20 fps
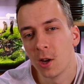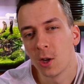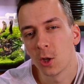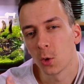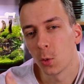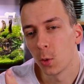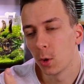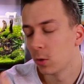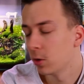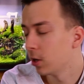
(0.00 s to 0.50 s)

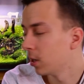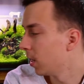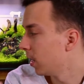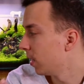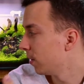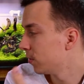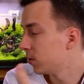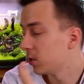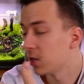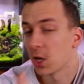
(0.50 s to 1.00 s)
So we already
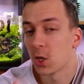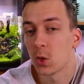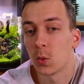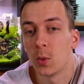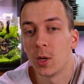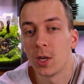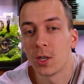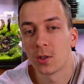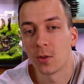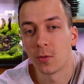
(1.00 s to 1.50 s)
have 6
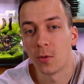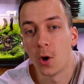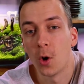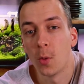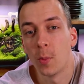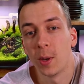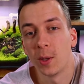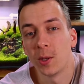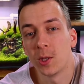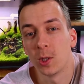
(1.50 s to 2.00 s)
weeks of homemade